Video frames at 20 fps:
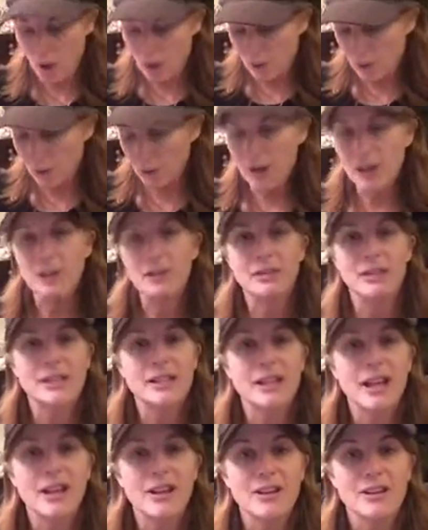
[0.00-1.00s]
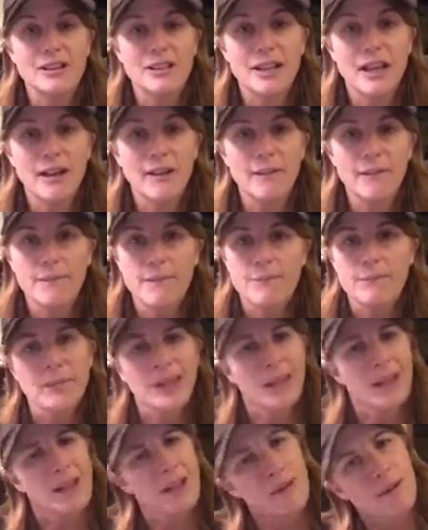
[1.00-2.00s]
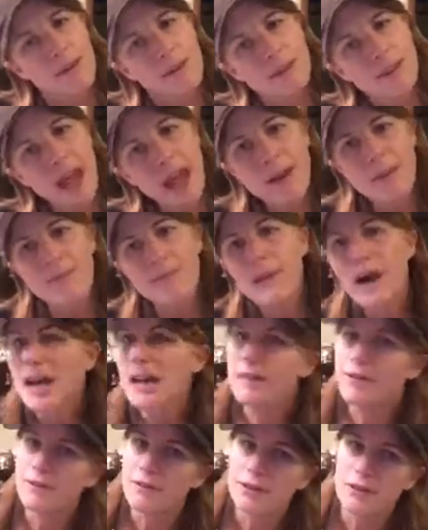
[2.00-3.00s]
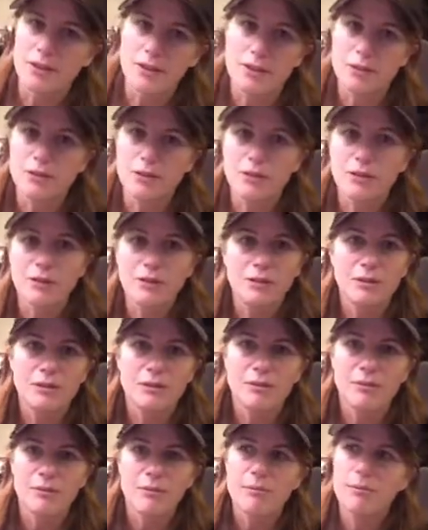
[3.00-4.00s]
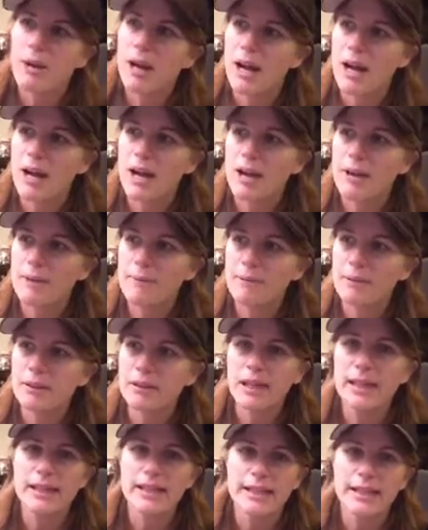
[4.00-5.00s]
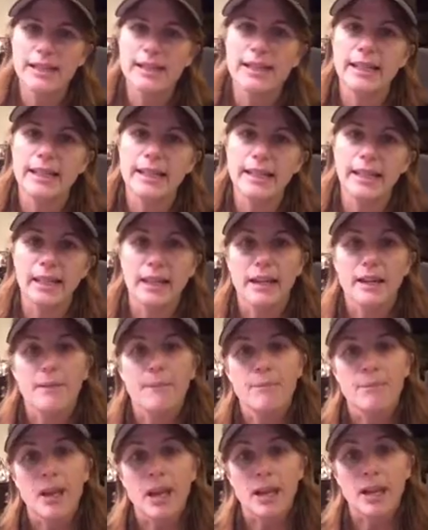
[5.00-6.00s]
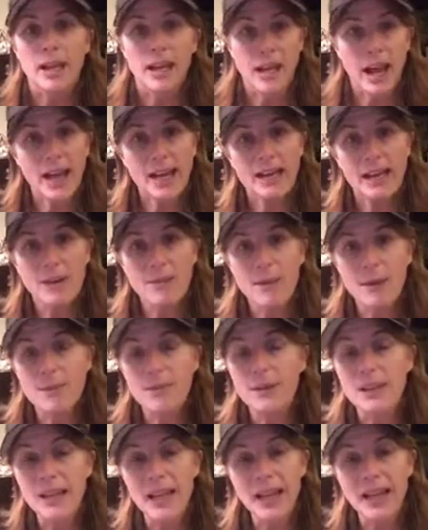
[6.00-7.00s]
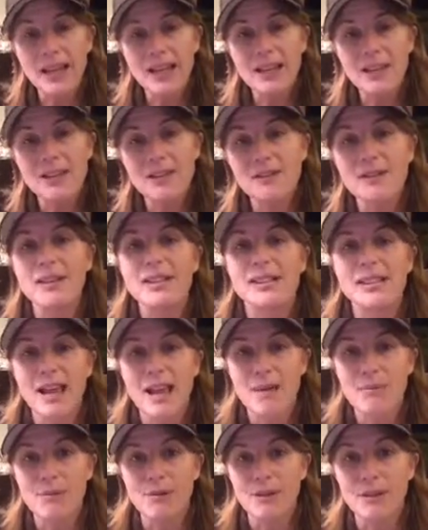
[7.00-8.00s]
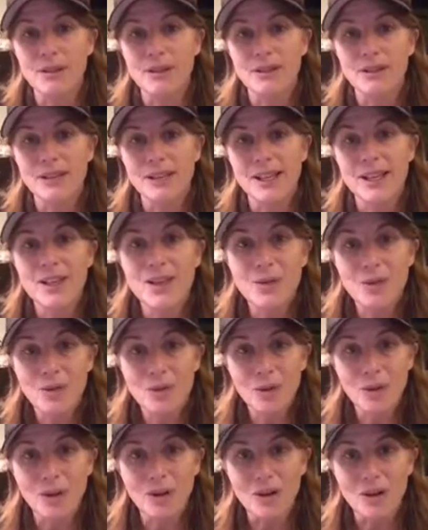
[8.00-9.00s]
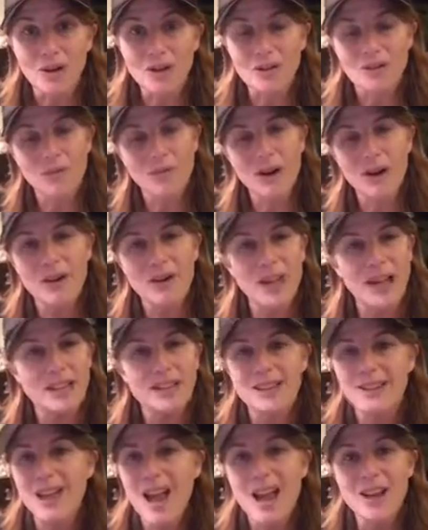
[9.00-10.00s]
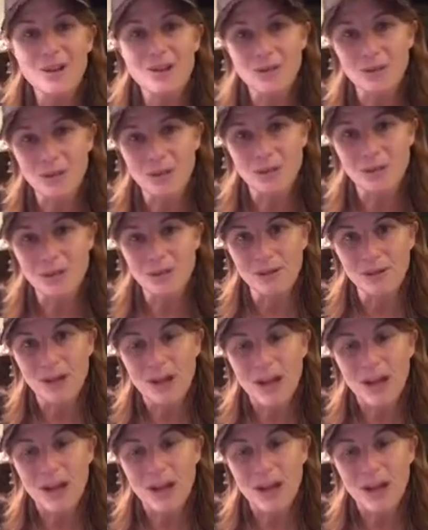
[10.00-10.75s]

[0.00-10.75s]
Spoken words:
Or you can tell yourself, that might feel true, but let's see. Can I come up with any other example in the world where that's not true?